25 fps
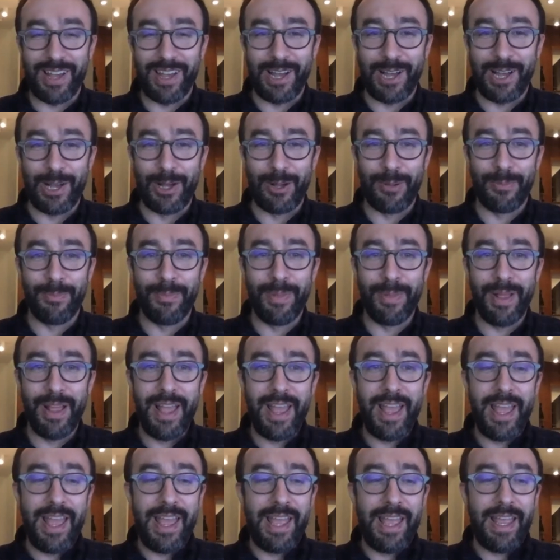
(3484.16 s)
Um,
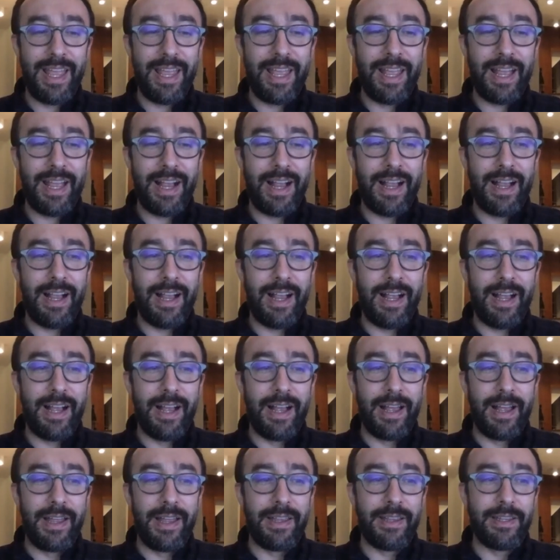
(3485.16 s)

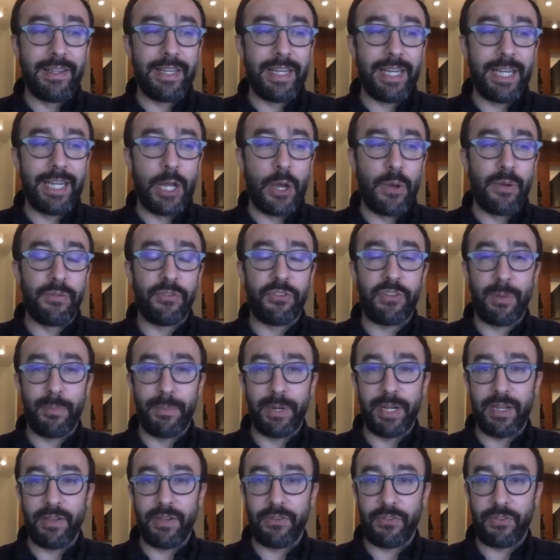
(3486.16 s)
uh, you know, if
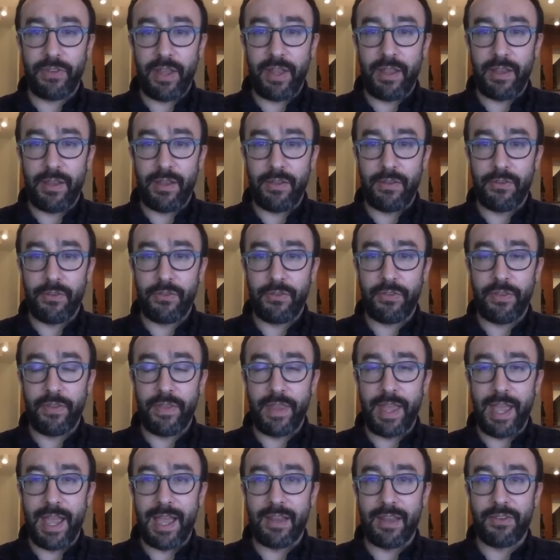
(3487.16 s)
somebody says
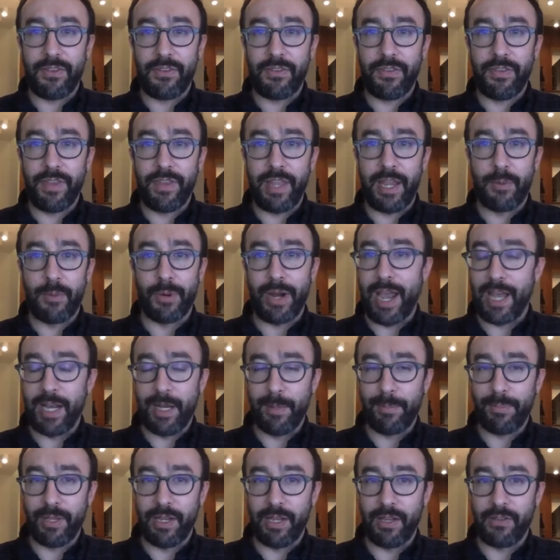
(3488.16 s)
that they were at
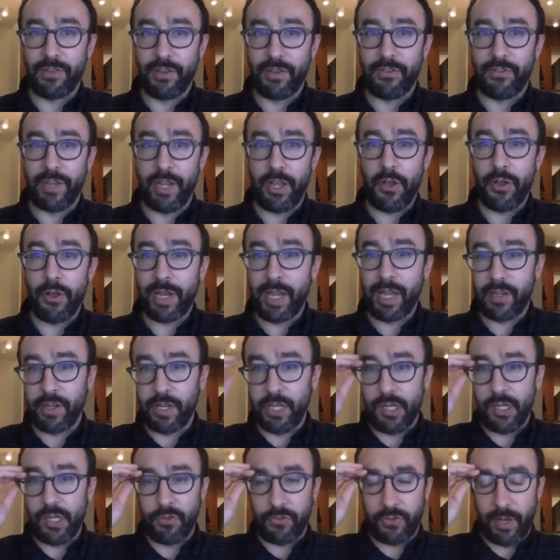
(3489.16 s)
a place, I say, okay,
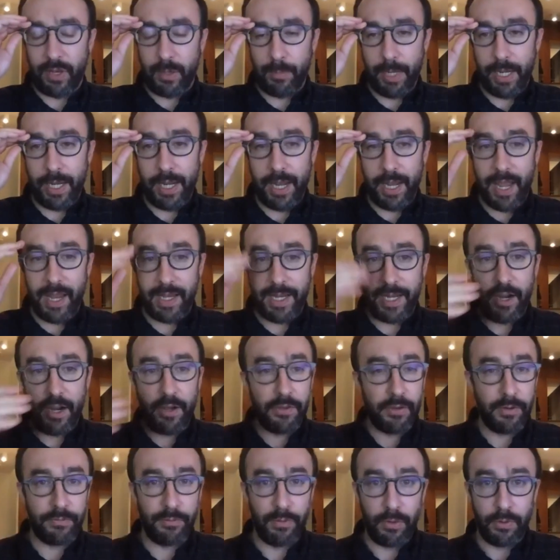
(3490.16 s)
can you send me any
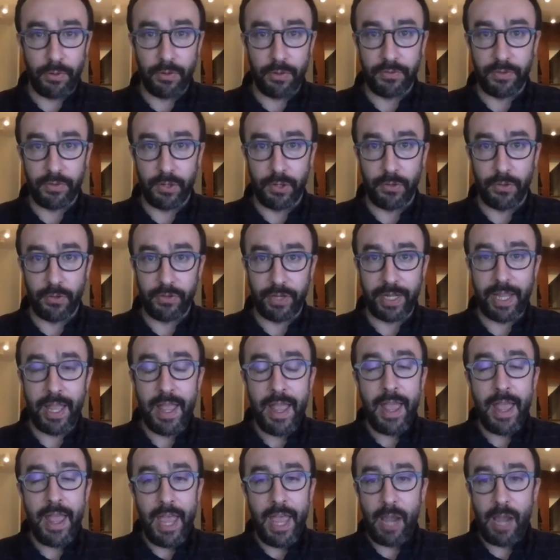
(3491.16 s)
other photos of those? Like,
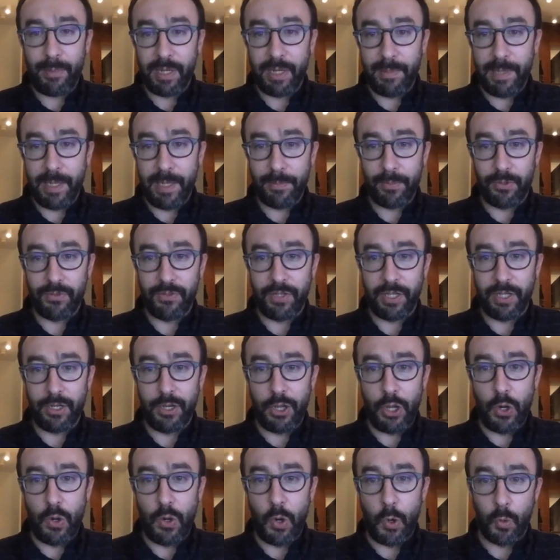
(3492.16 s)
how many people do you
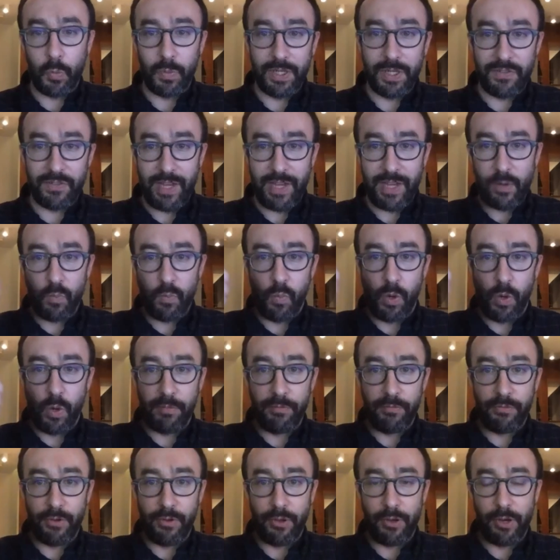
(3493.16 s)
know only take
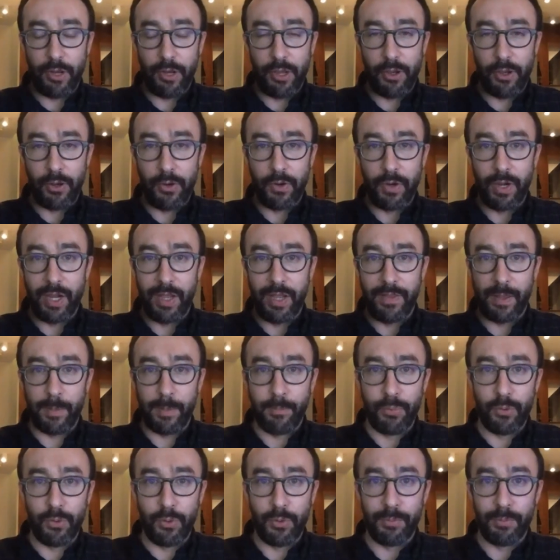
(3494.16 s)
one photo and
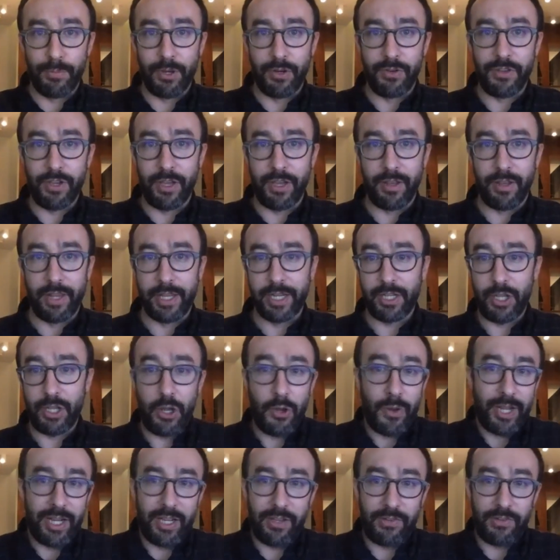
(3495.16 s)
then boom, they're done? Like,
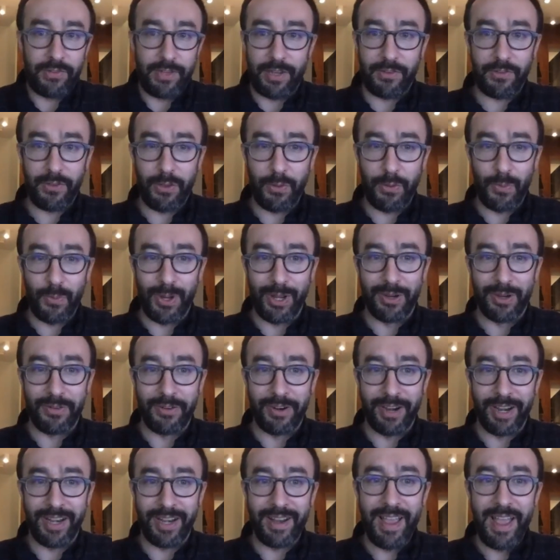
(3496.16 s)
oh, I guess that's the one,
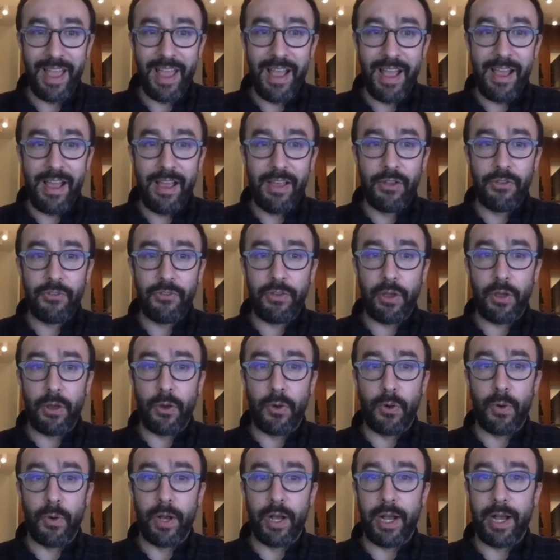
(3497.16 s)
right?
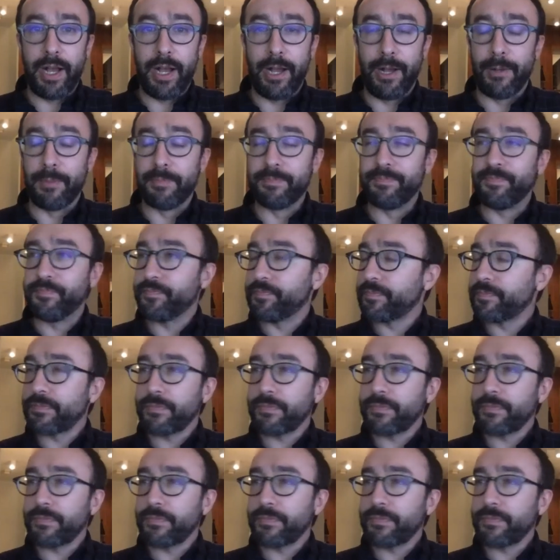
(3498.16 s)
So um,